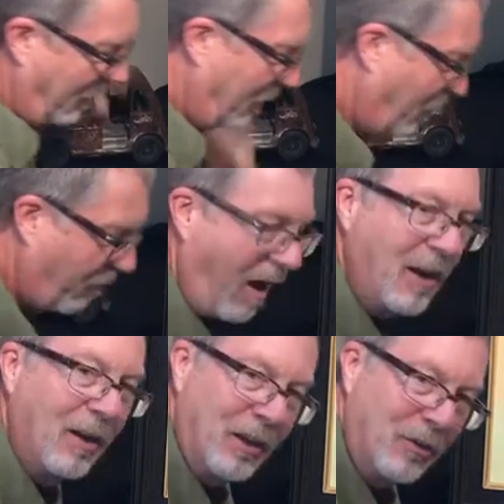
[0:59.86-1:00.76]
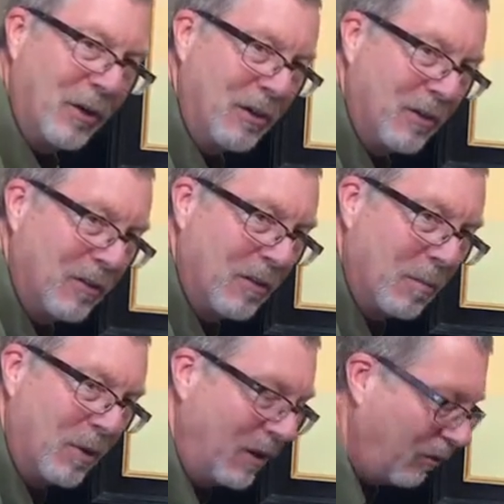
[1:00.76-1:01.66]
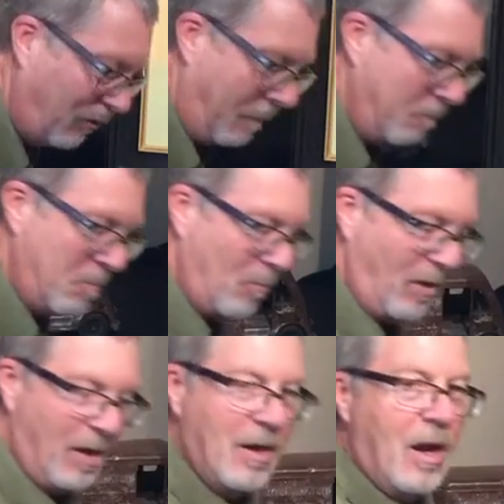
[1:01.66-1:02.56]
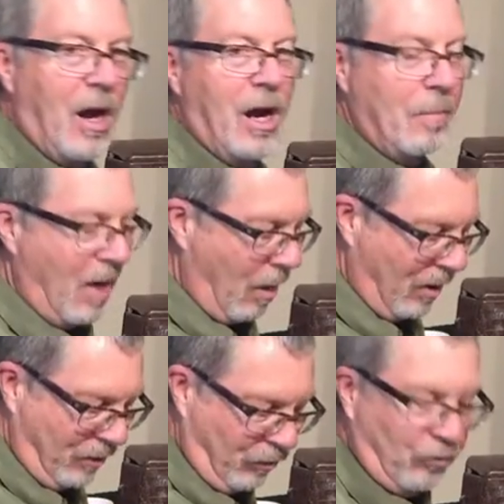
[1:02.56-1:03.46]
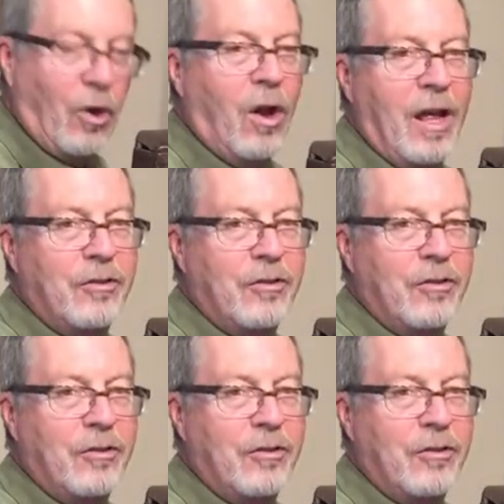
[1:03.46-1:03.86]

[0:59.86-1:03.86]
the, the final ingredient in the piece um, I went to the store